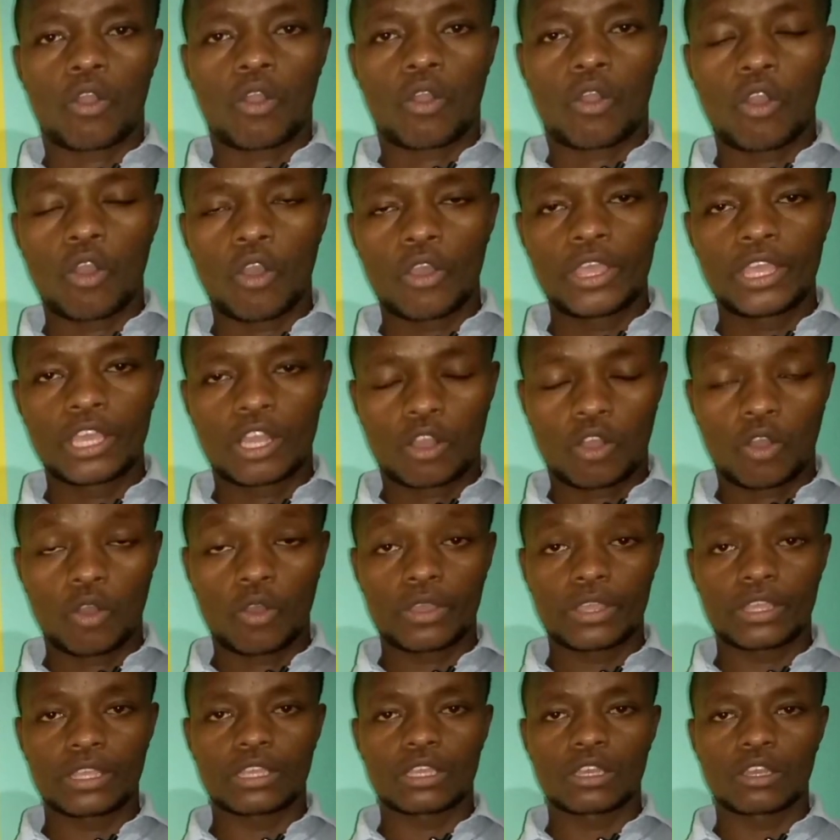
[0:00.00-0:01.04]
Khoi
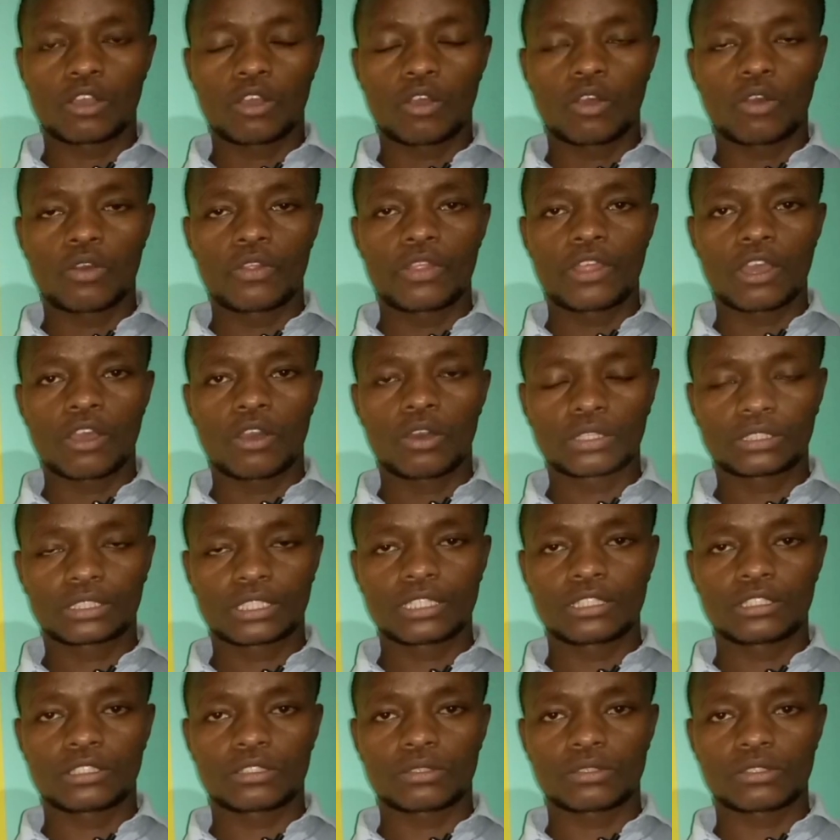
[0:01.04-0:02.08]
or the
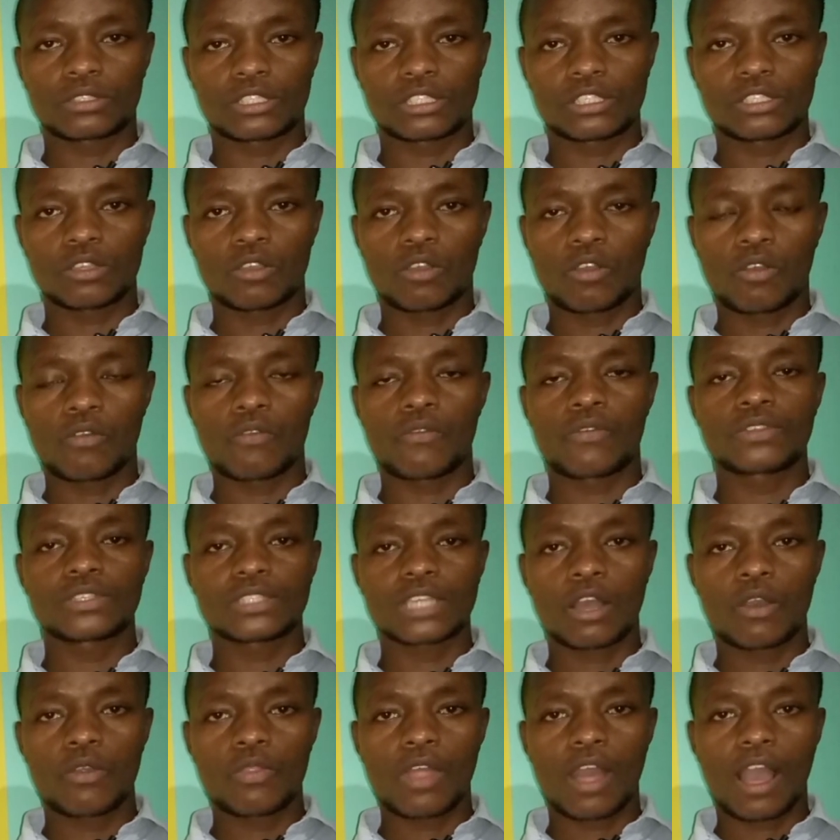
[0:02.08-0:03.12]
Hottentots of
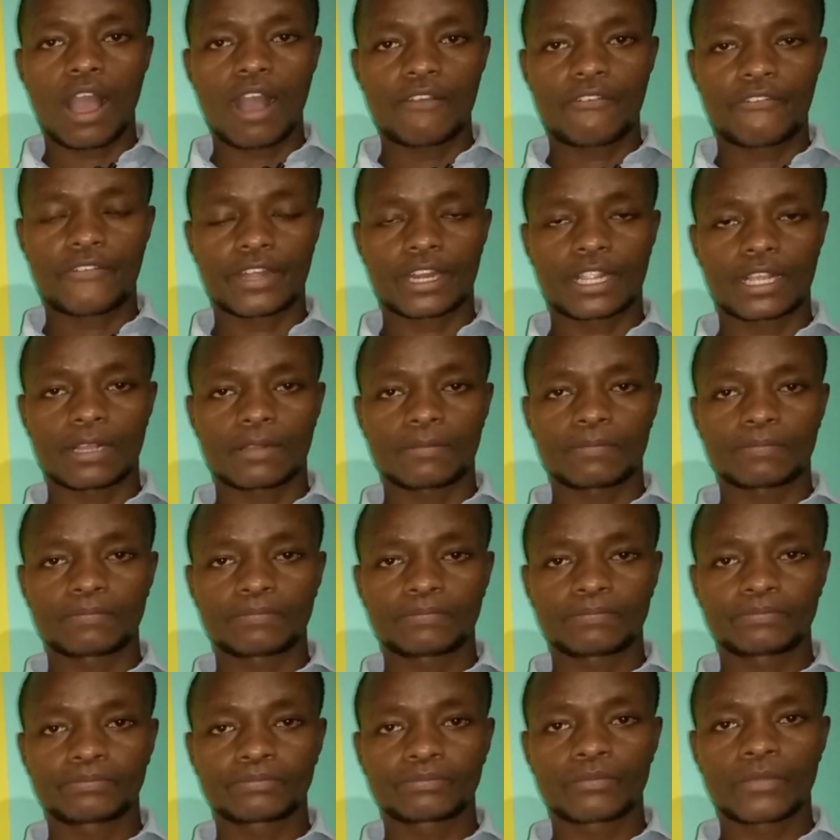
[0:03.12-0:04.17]
South Africa.
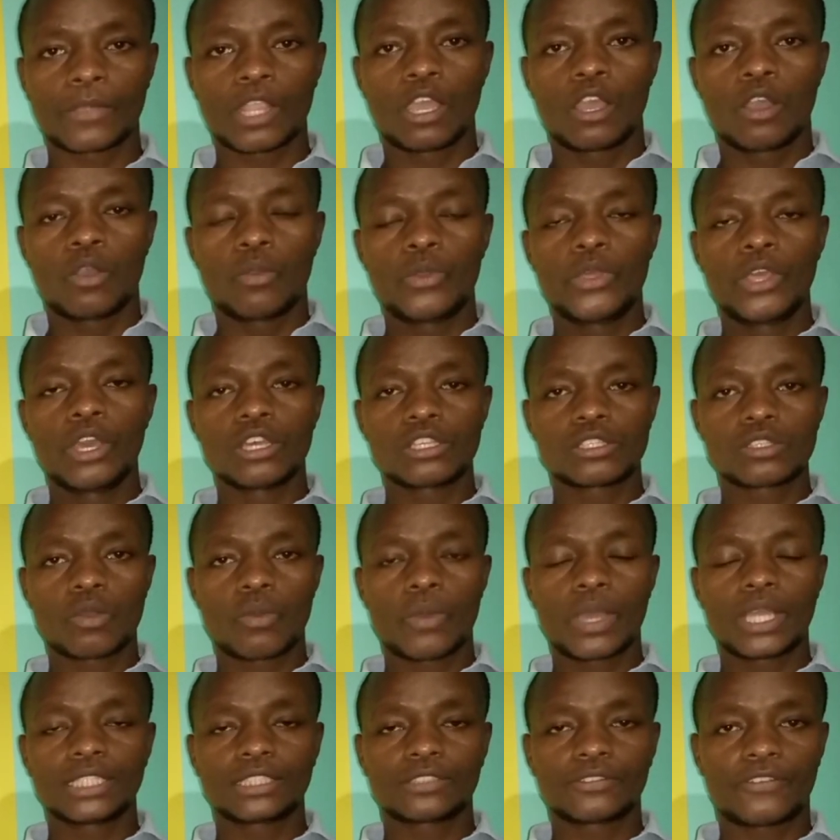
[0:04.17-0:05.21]
We also
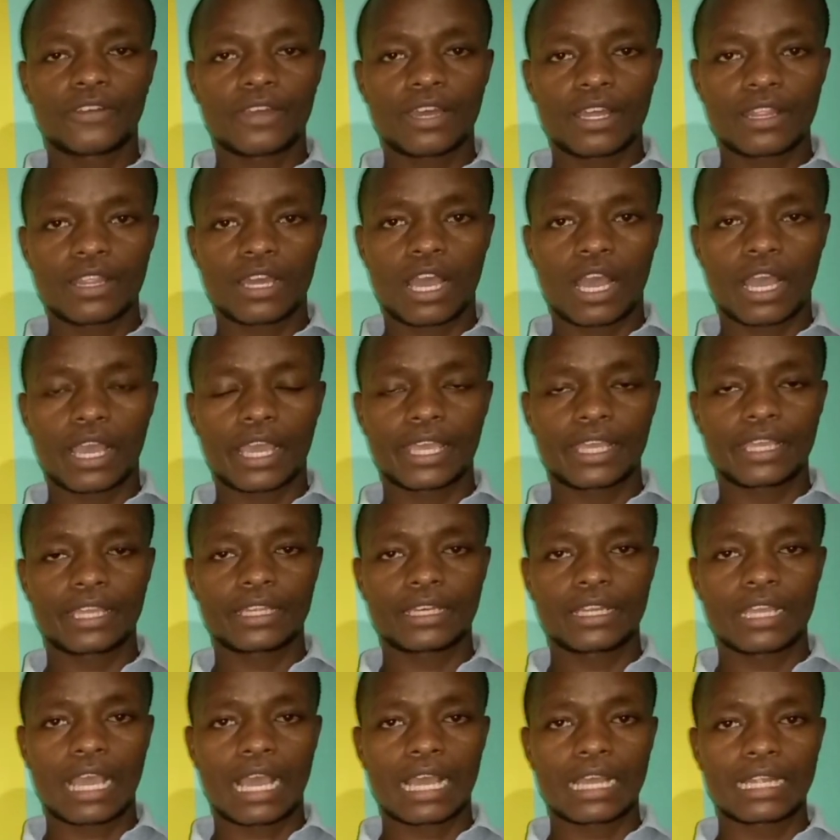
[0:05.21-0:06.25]
went further
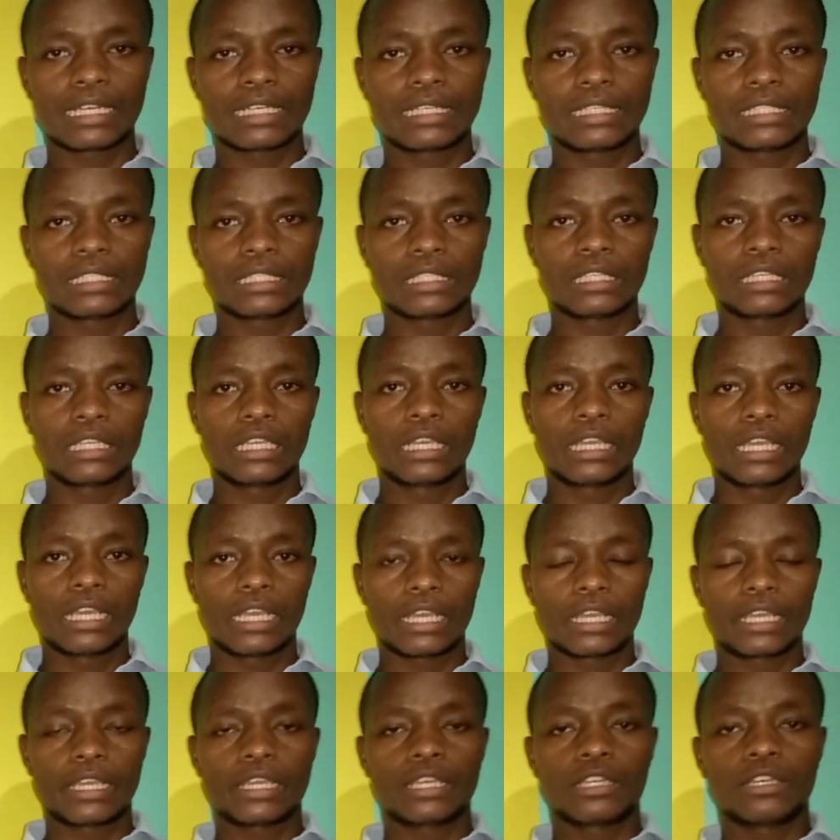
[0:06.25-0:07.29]
ahead and
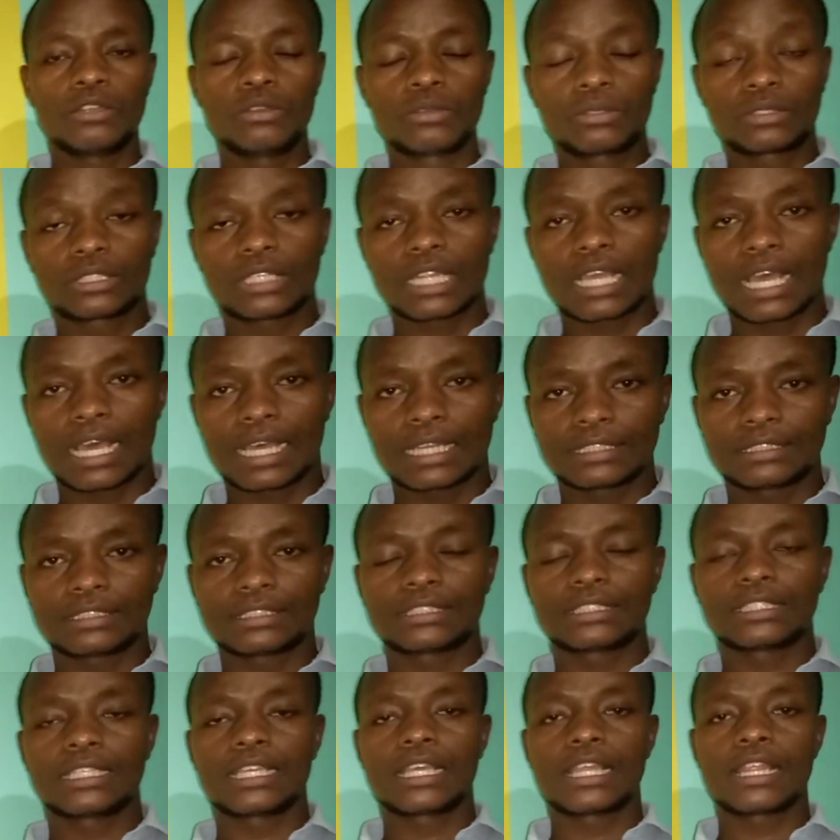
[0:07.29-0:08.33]
looked at
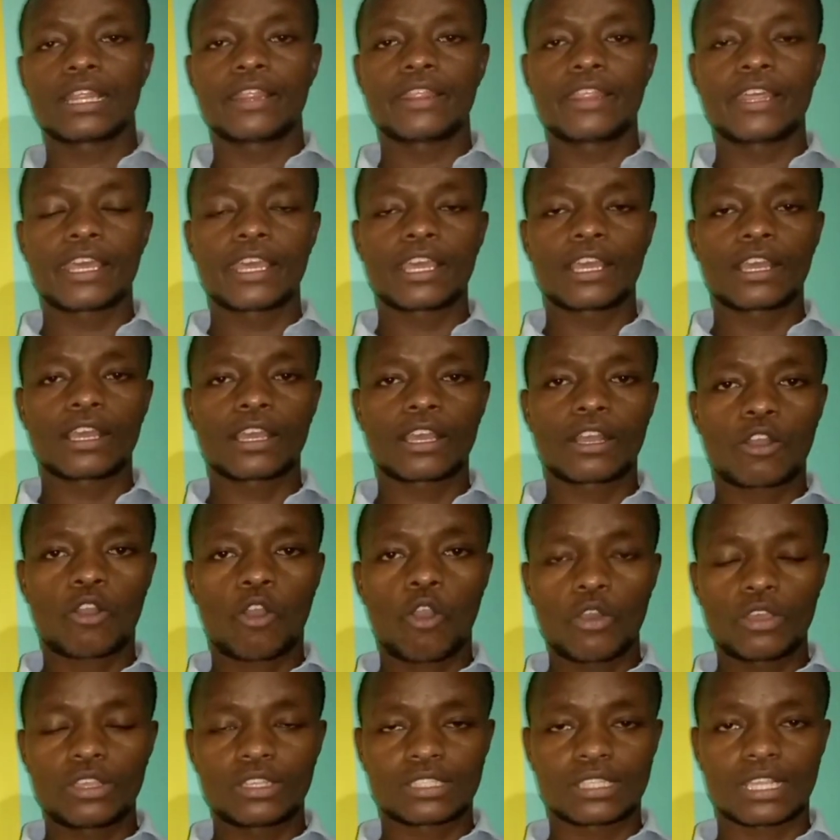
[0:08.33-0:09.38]
the
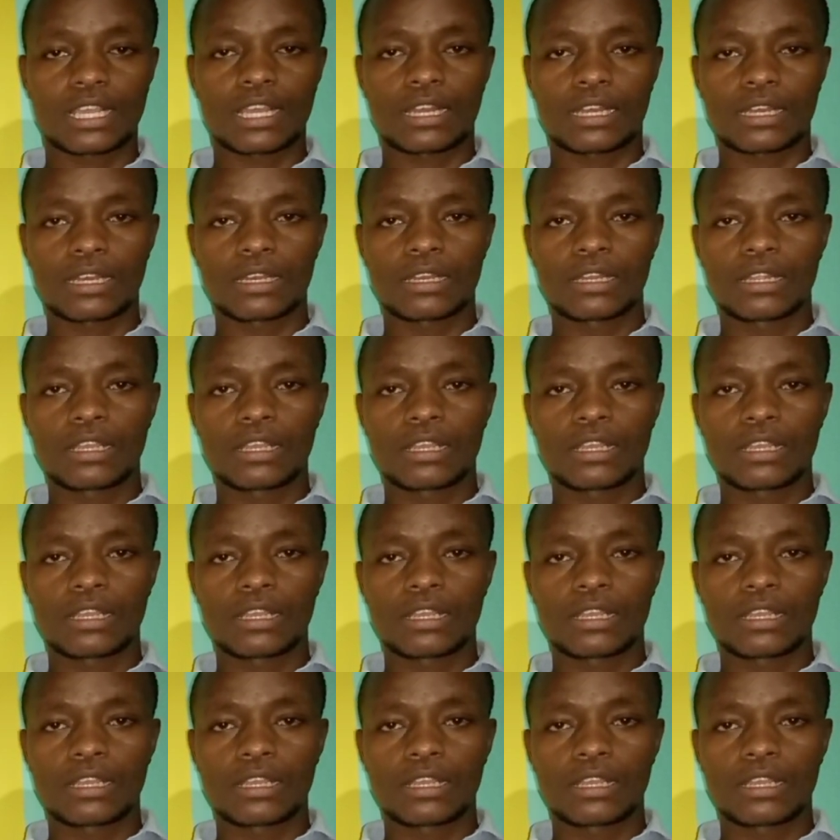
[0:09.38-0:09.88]
Khoisan,